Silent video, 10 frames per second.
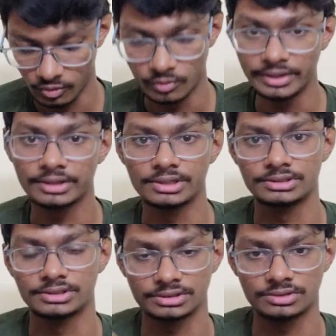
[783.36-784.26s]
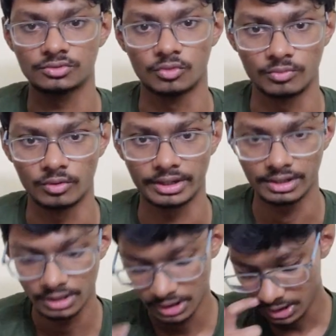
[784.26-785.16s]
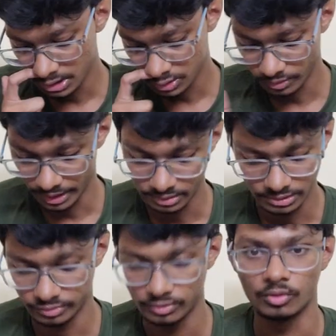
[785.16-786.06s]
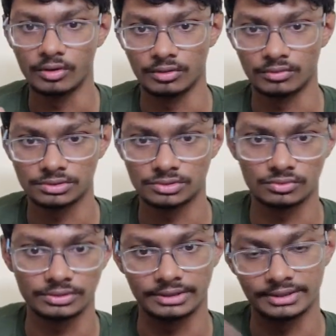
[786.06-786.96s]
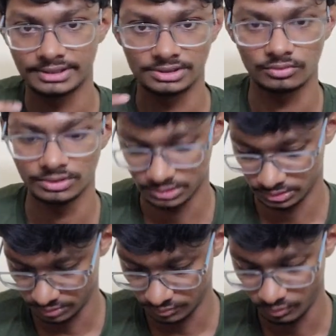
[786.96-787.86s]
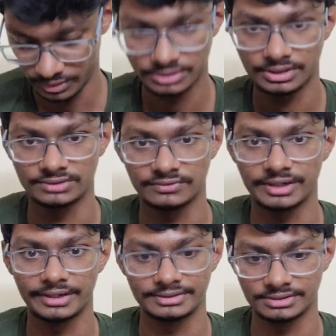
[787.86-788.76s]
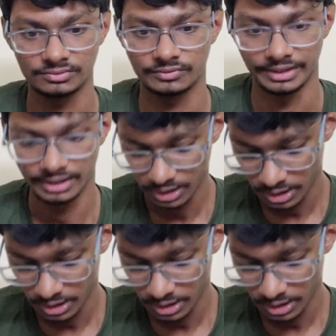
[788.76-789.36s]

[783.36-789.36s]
follow a hysteresis loop. Okay, so and this will go along. So yeah, that's how this uh, voltage transfer characteristics we get.